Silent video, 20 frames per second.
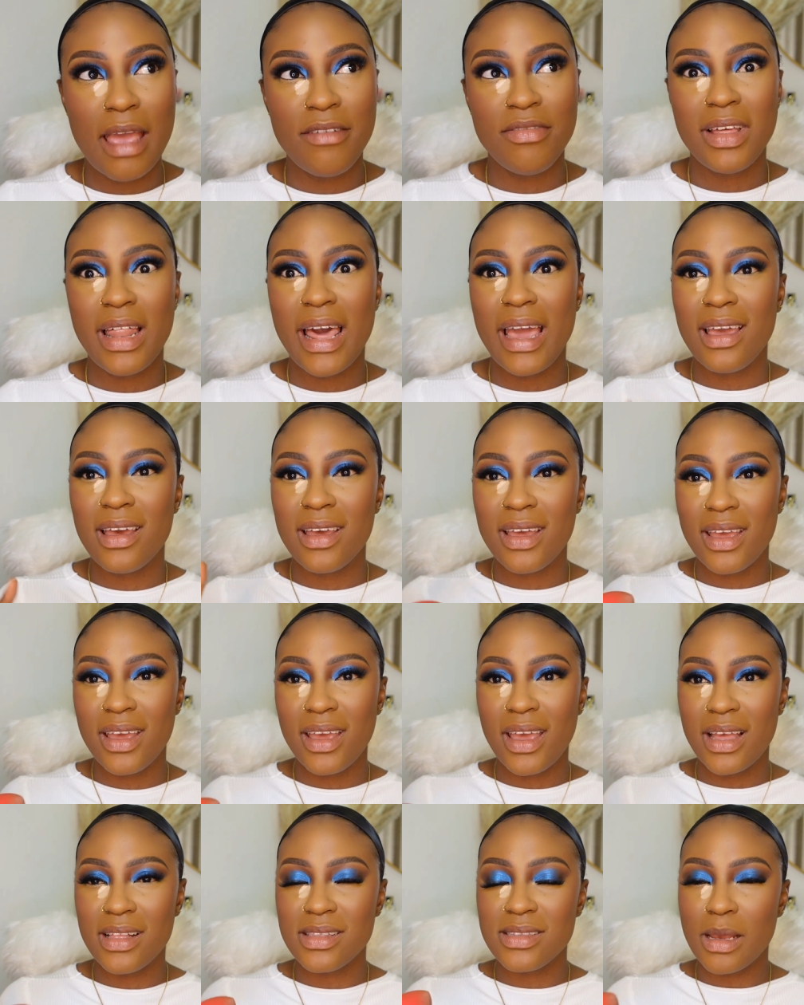I feel like
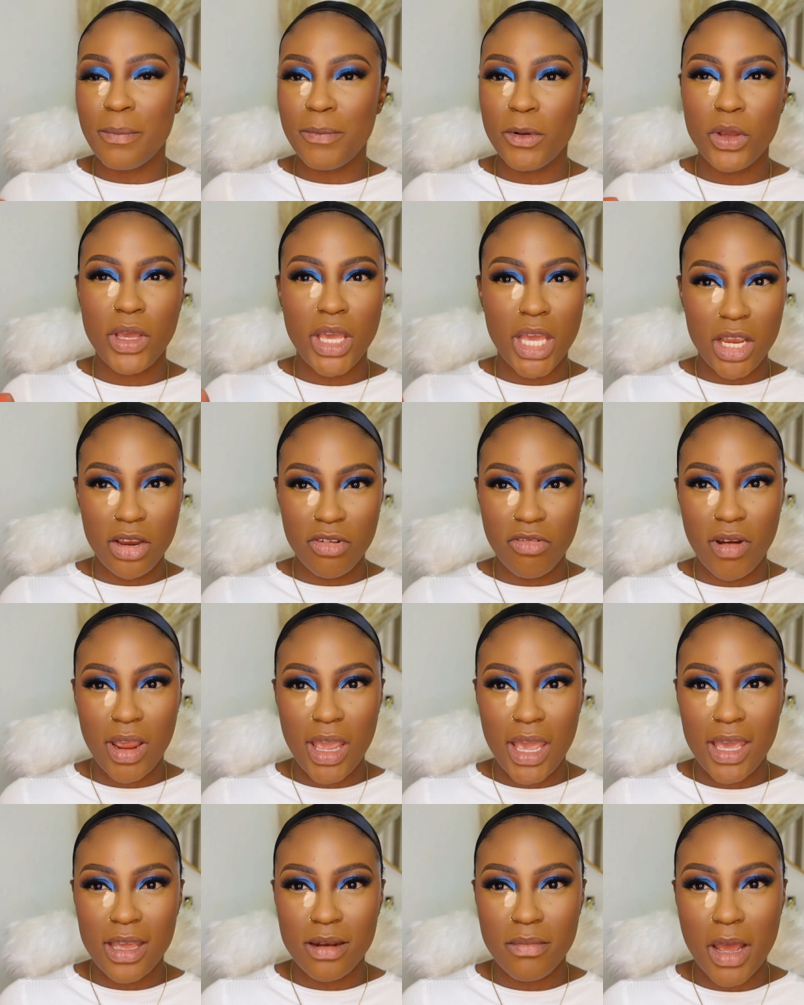it ends up looking
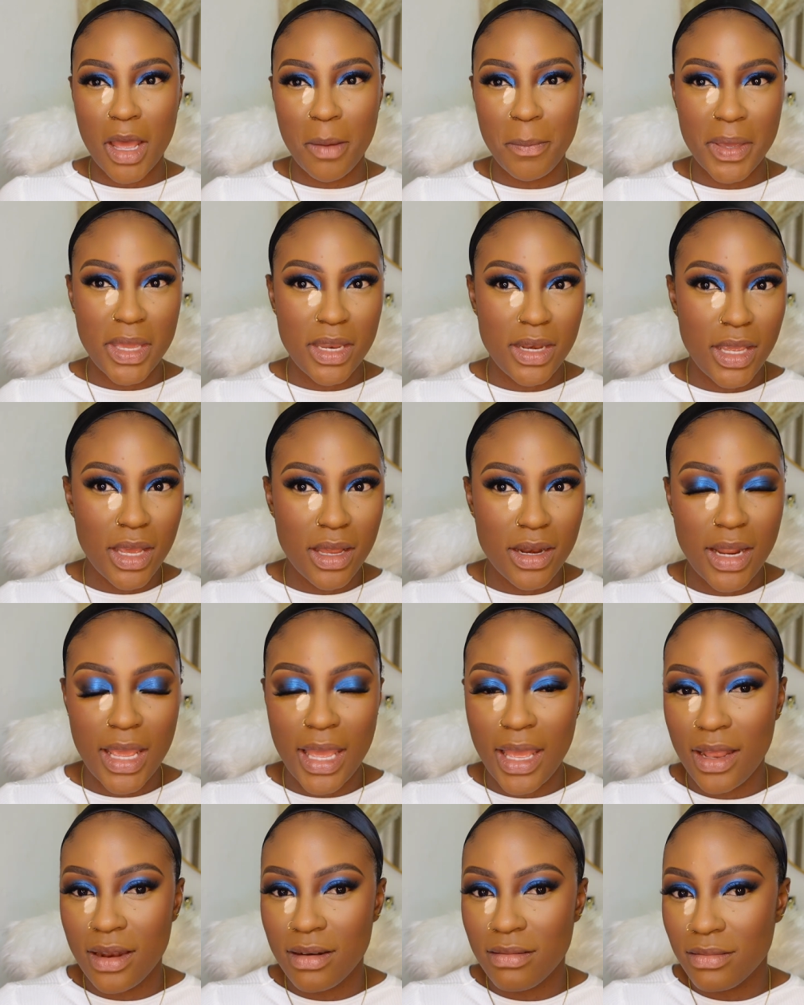gray in my opinion,
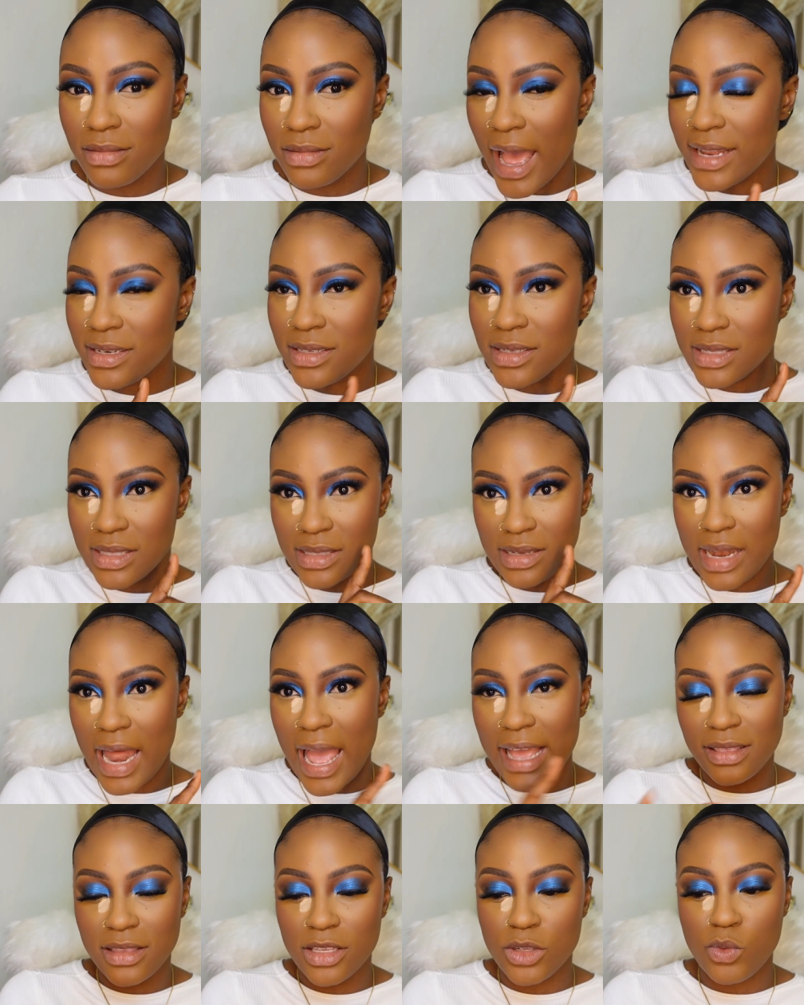and I just
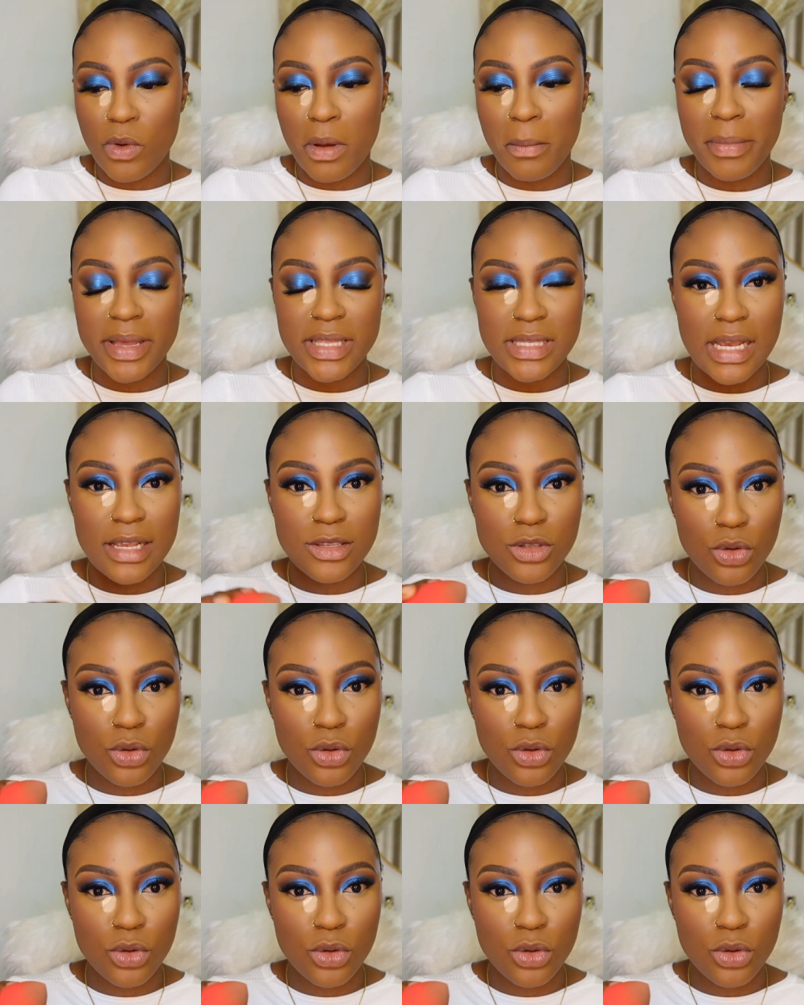like this one better.